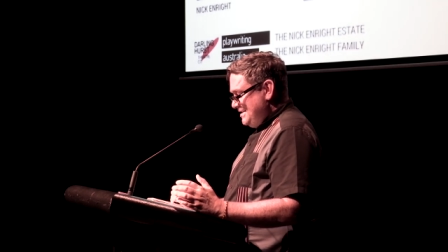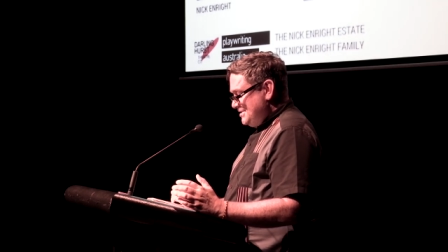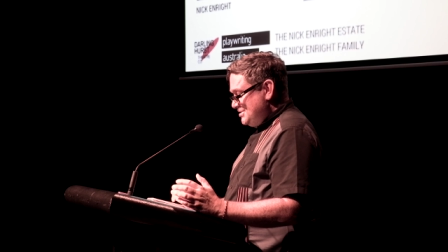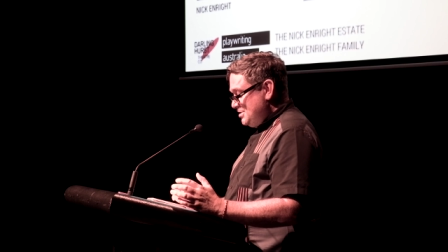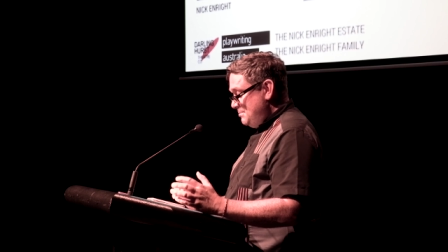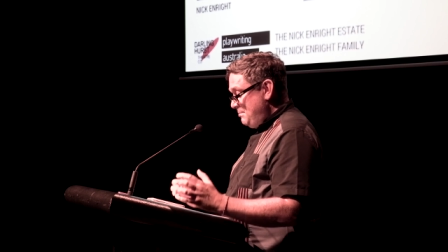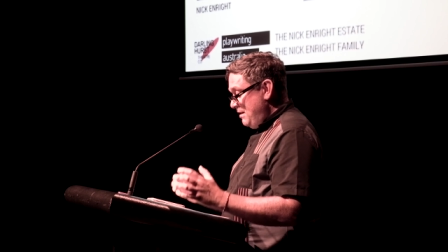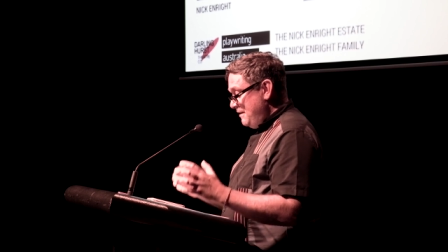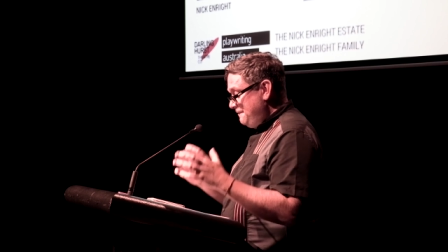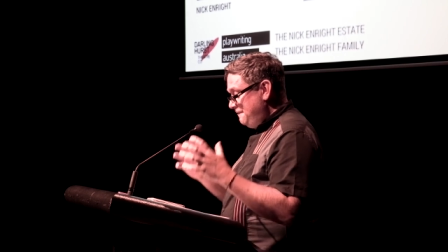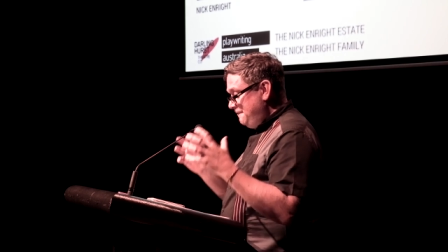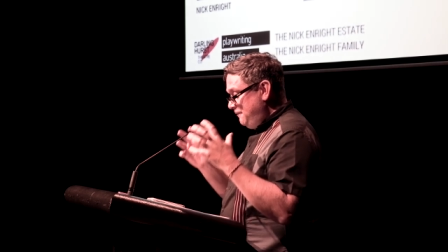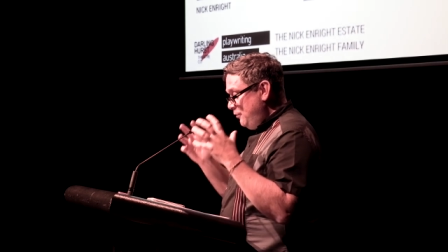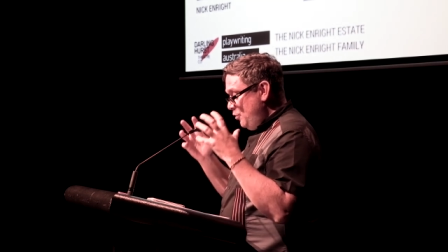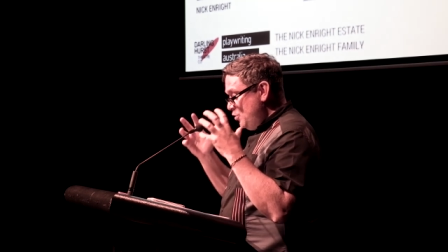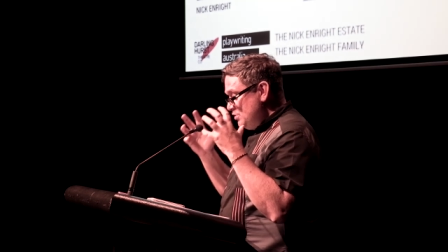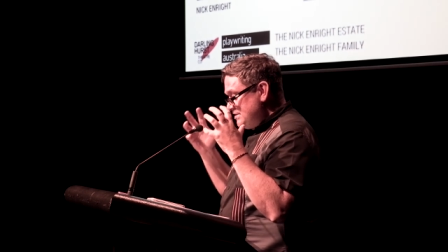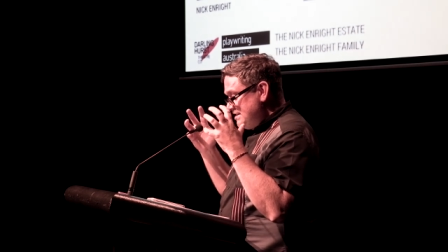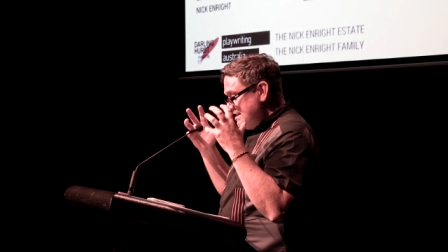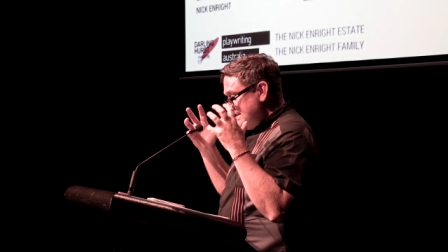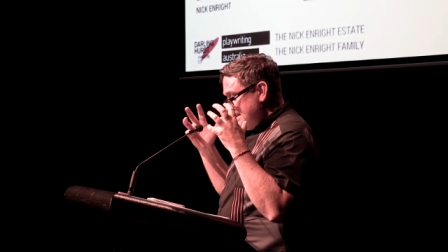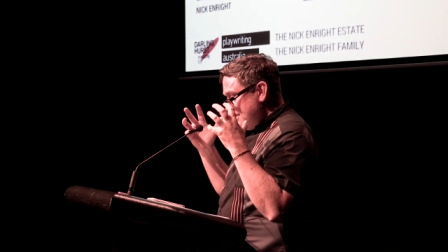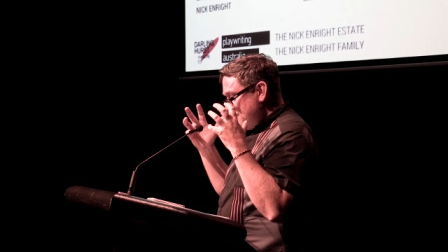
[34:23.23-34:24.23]
So my
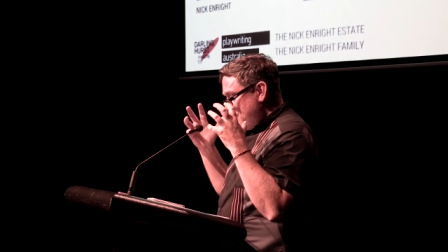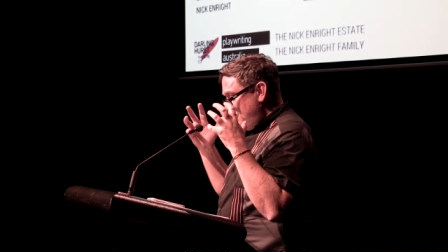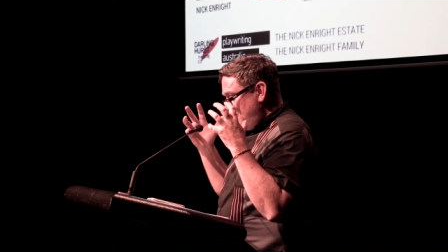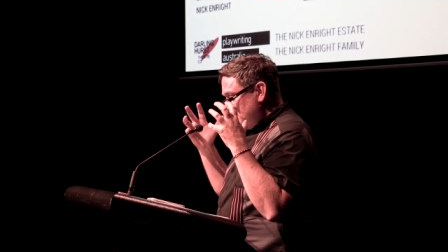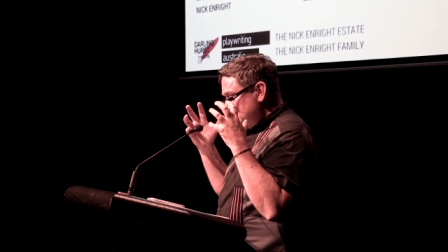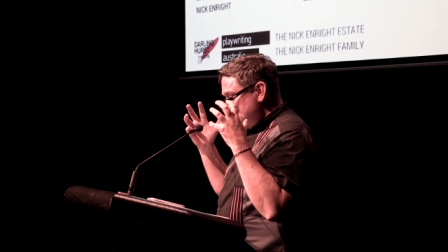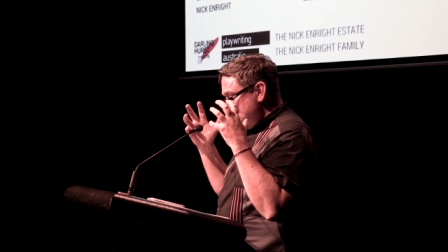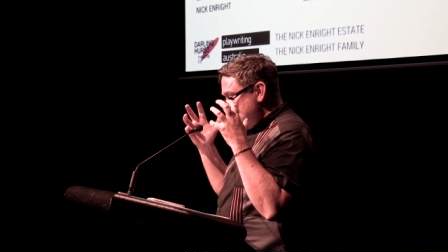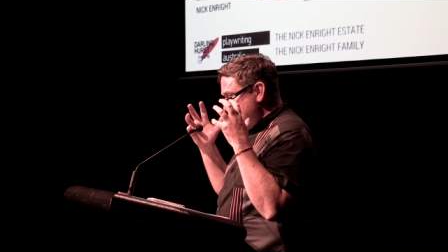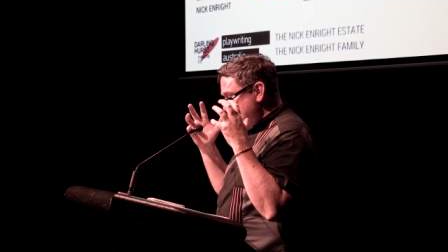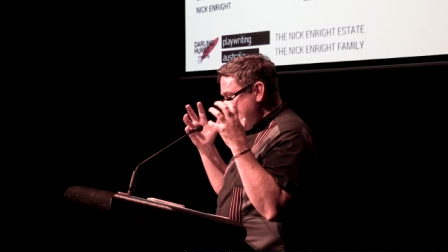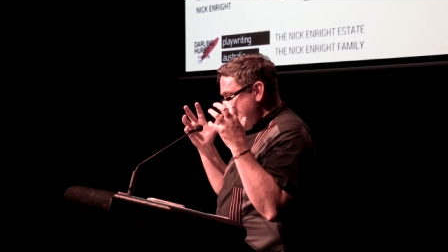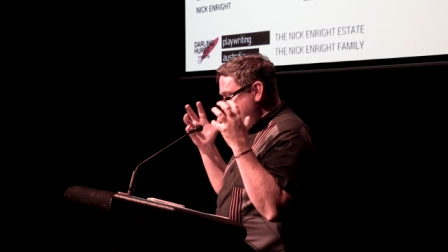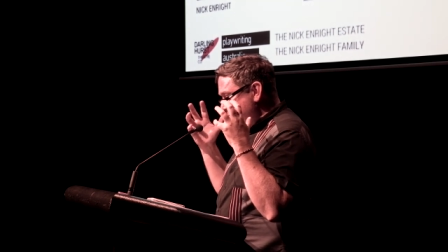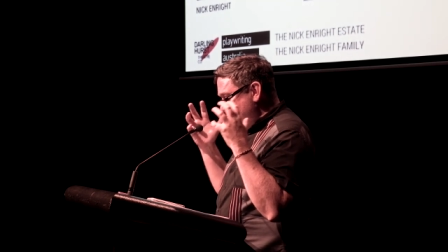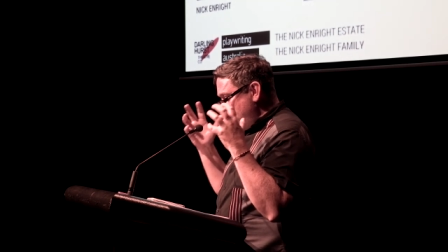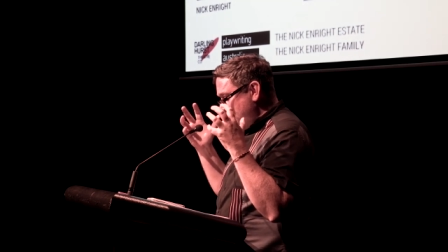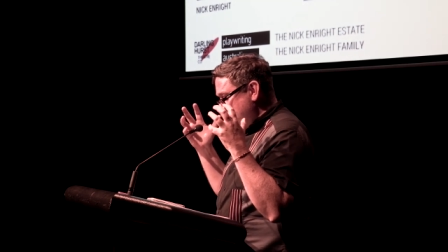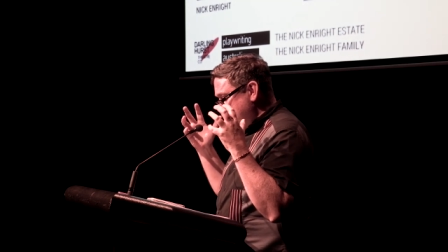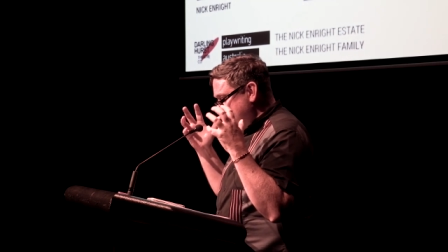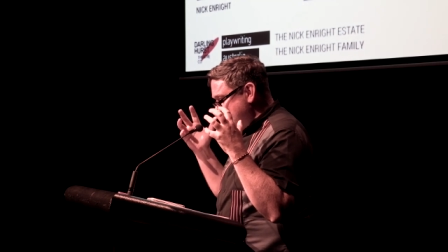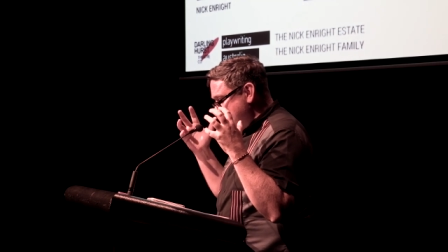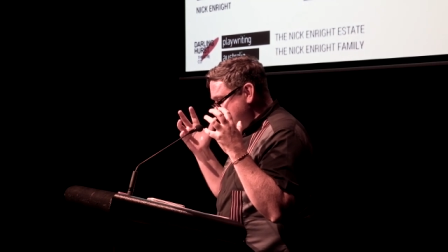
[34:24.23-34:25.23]
40 year old
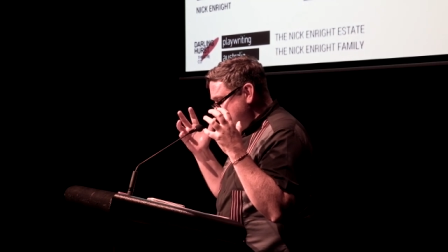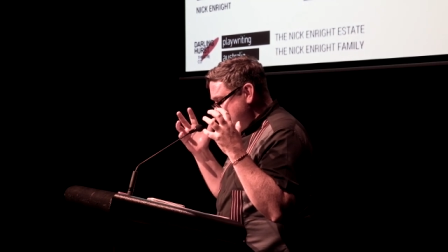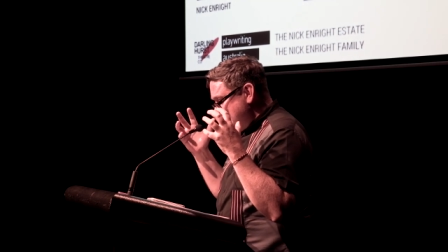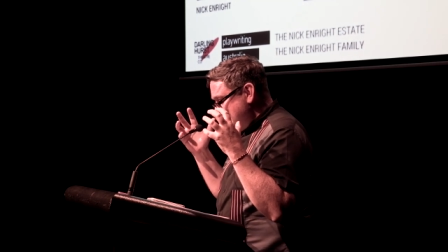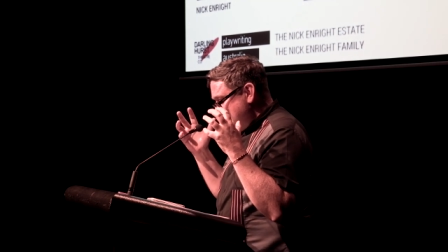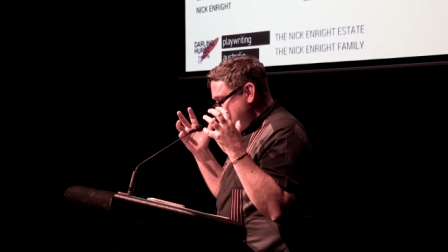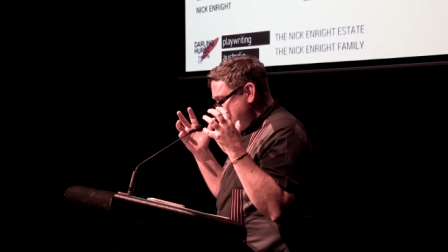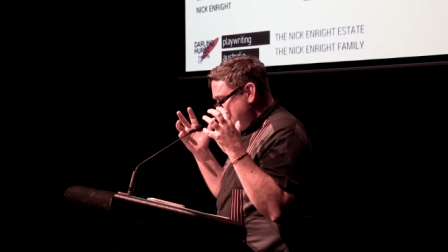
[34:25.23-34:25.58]
memory